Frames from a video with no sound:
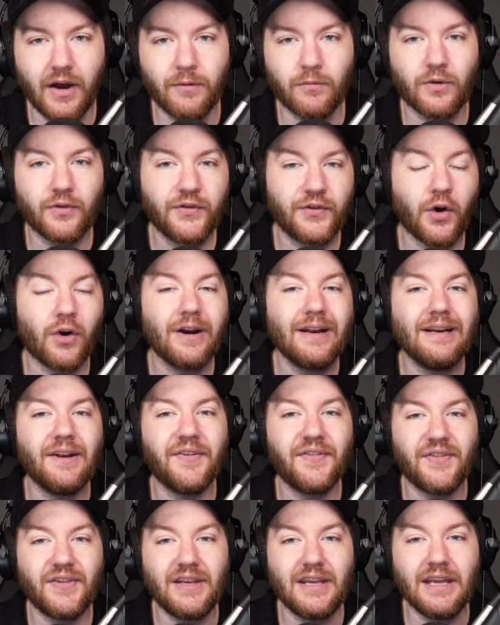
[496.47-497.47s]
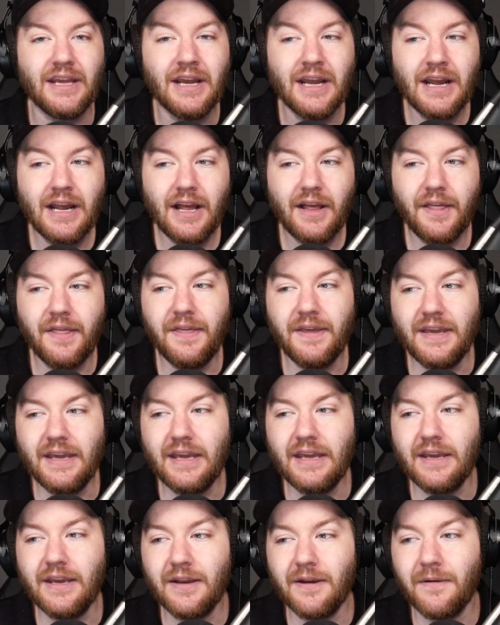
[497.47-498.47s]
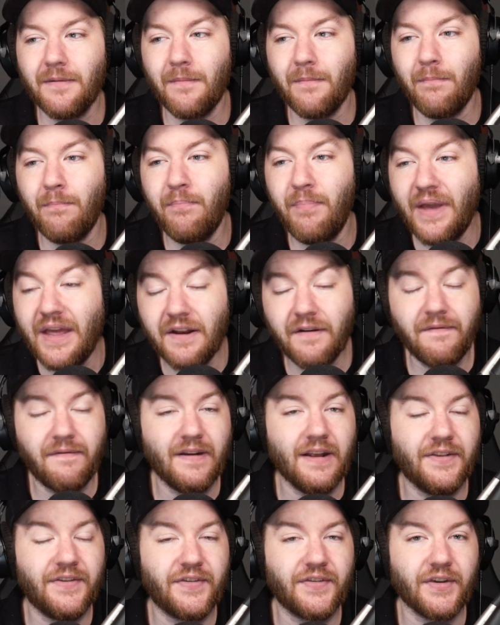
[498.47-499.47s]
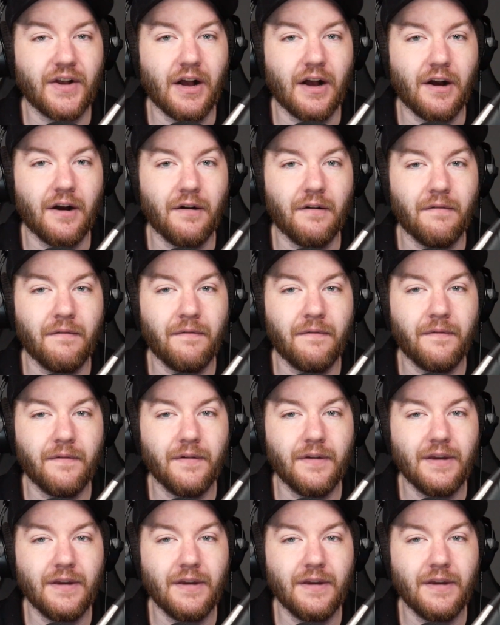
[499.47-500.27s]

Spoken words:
And we're starting to see the benefits of